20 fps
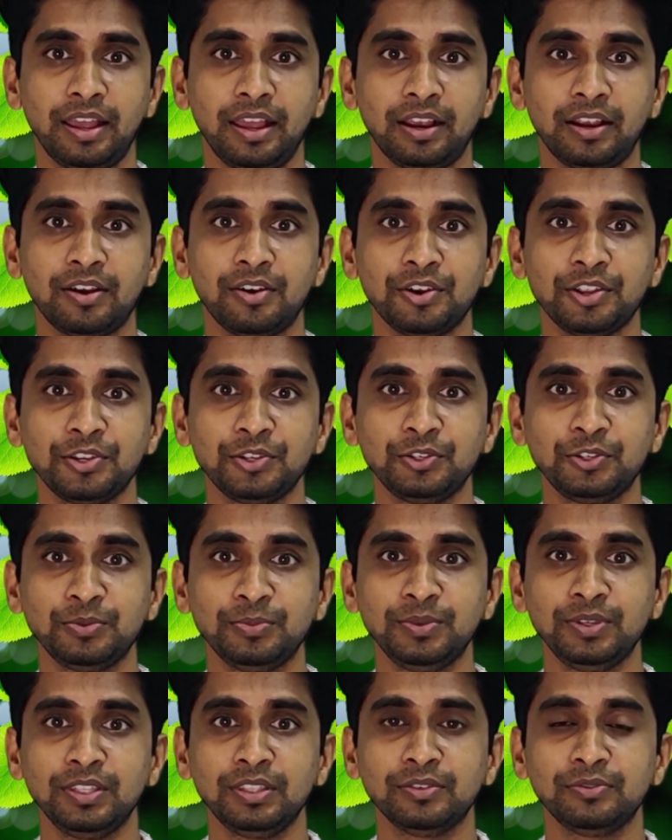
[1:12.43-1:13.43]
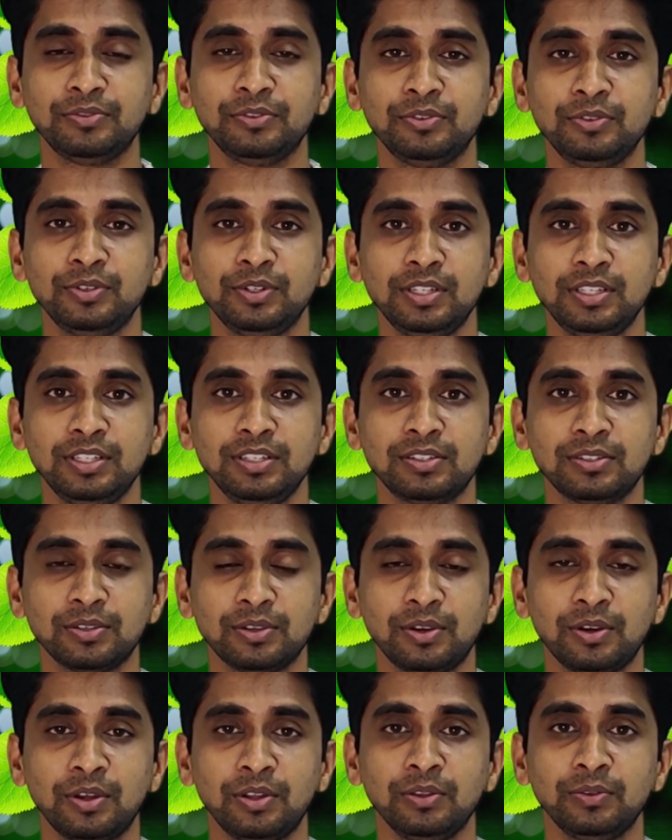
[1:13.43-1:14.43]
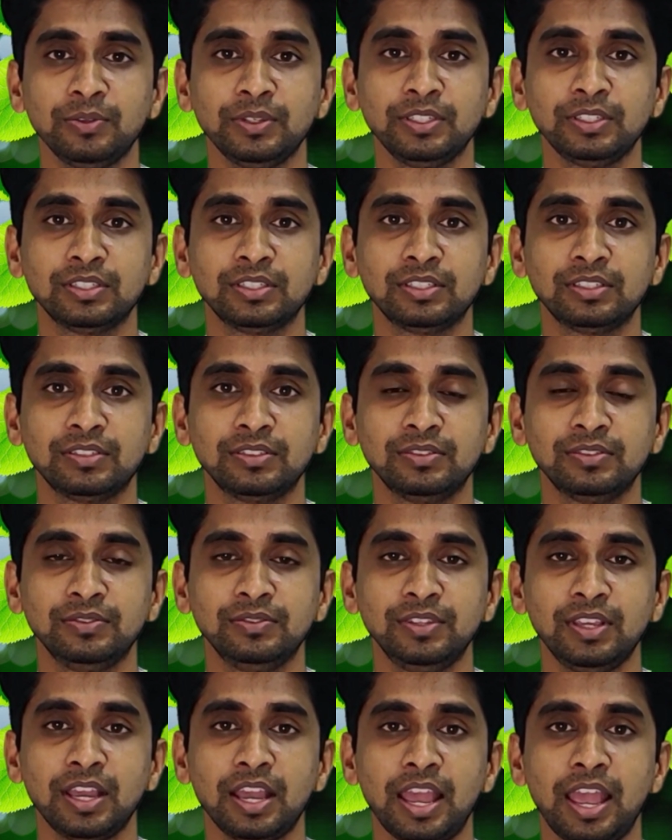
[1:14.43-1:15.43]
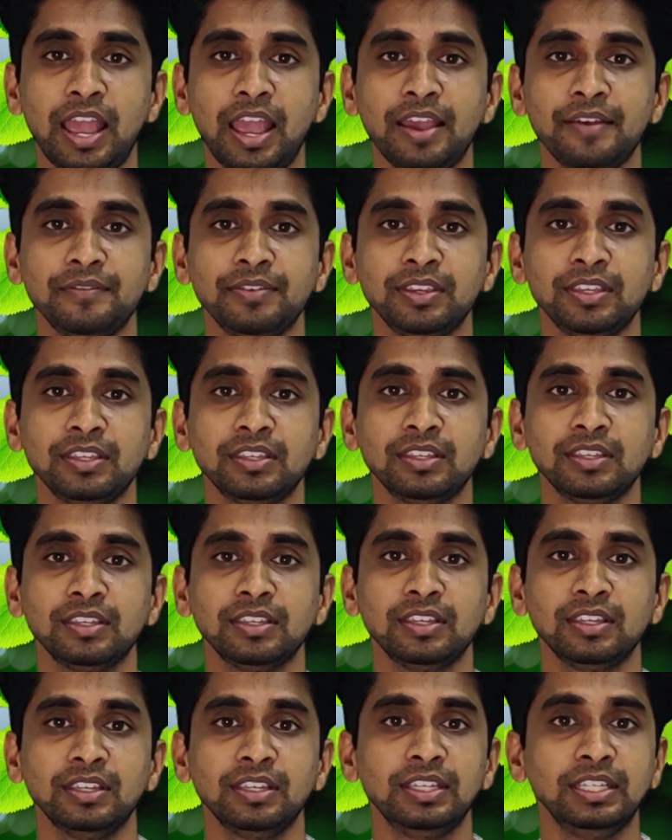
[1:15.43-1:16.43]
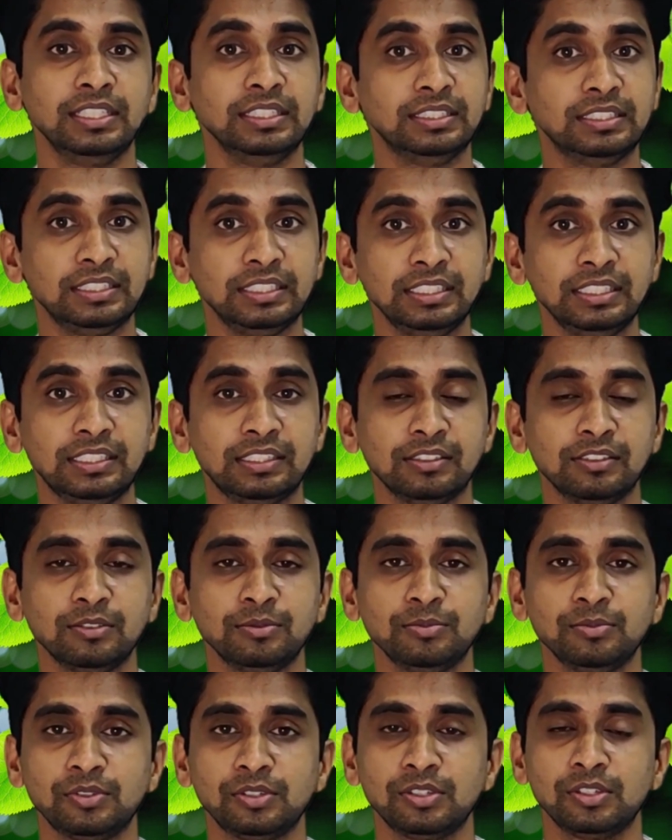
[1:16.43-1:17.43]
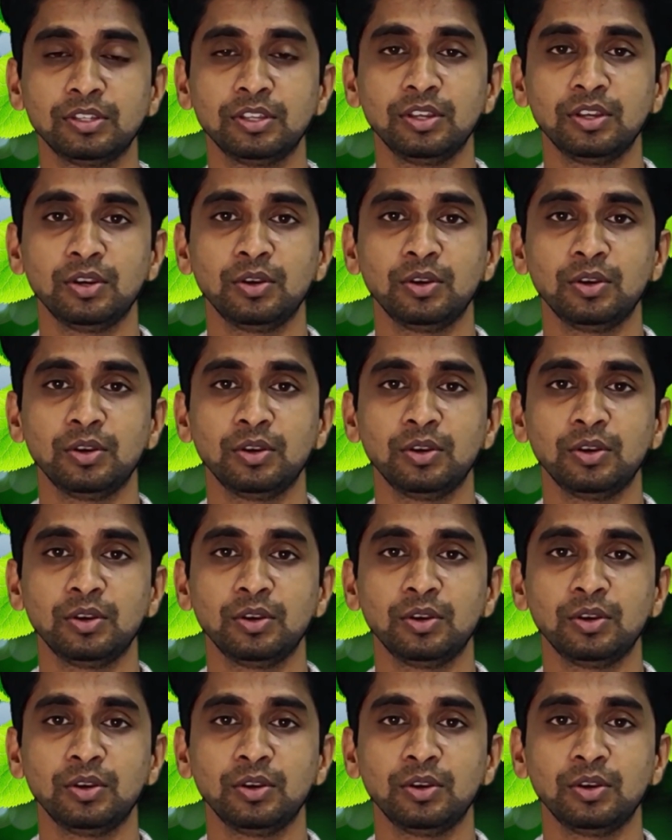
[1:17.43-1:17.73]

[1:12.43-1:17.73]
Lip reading: According to me, the food is always we are having in three terms.